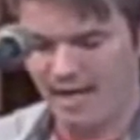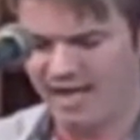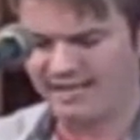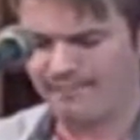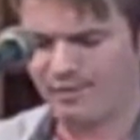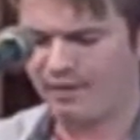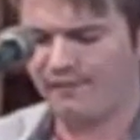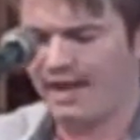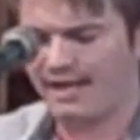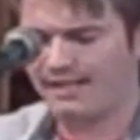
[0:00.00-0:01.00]
I had some sort
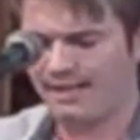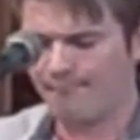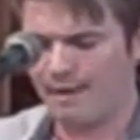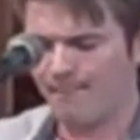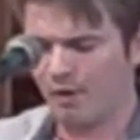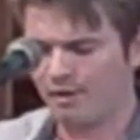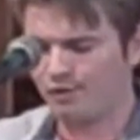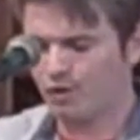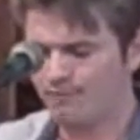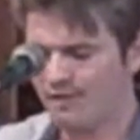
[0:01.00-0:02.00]
of accident. My partner
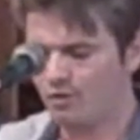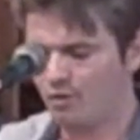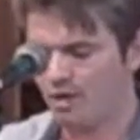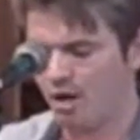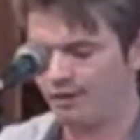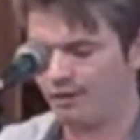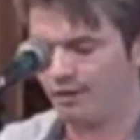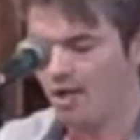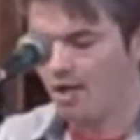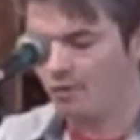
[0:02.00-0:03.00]
took me to a
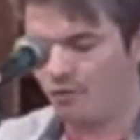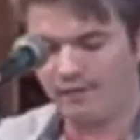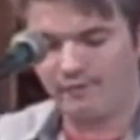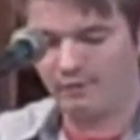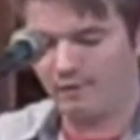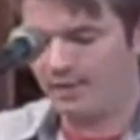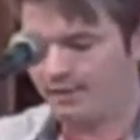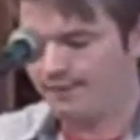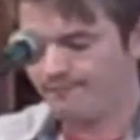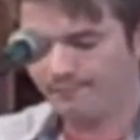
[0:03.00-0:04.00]
doctor wherever it
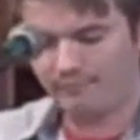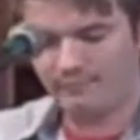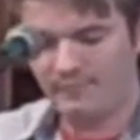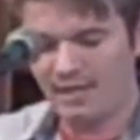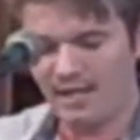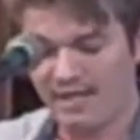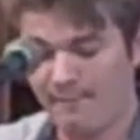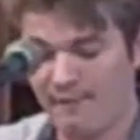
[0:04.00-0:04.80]
was. And then